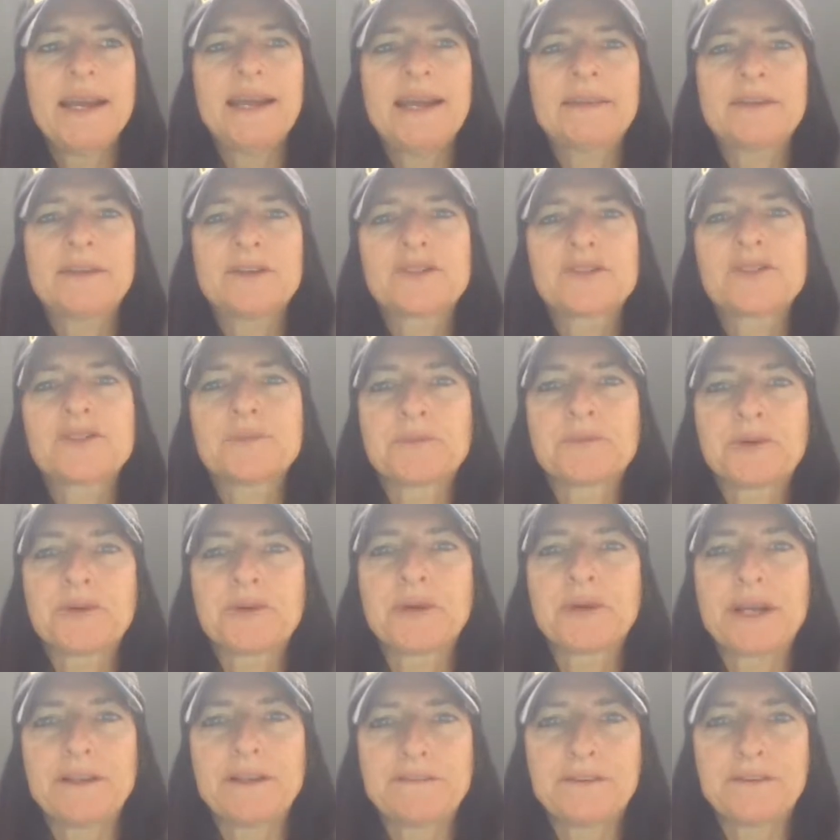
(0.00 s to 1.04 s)
And there's some
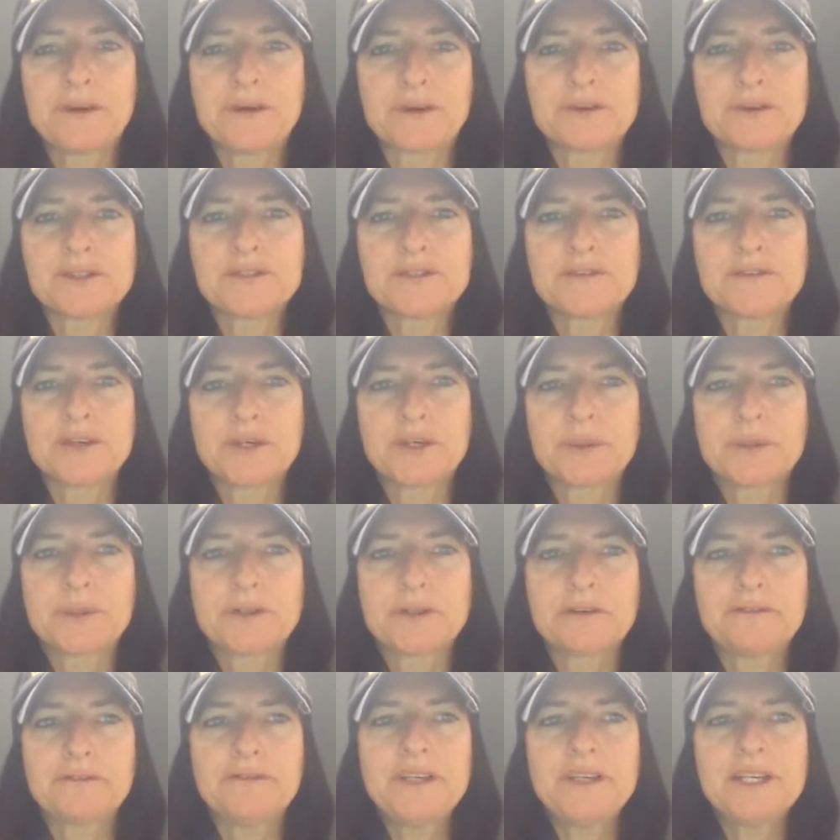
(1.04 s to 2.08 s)
great photos of her with
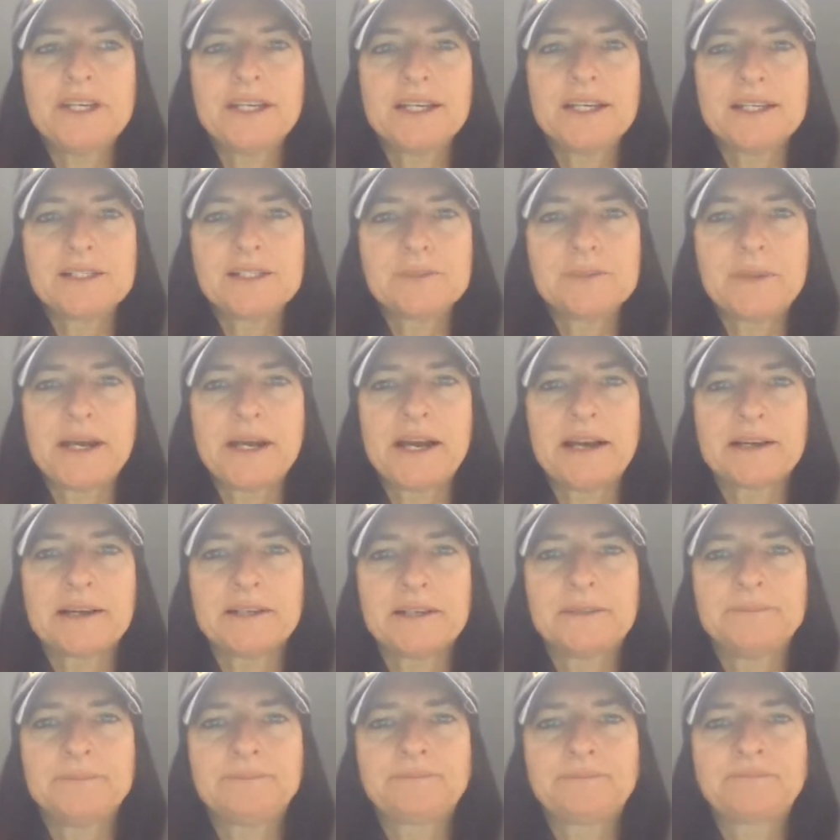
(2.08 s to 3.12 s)
her feet kicked back,